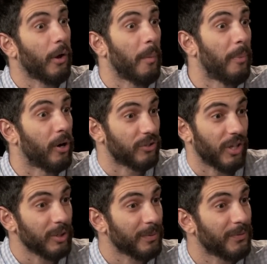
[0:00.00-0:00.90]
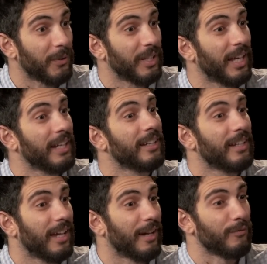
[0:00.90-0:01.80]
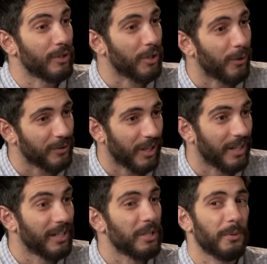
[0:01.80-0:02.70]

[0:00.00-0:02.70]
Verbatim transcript: You had Parcells before that, and Rich Kotite.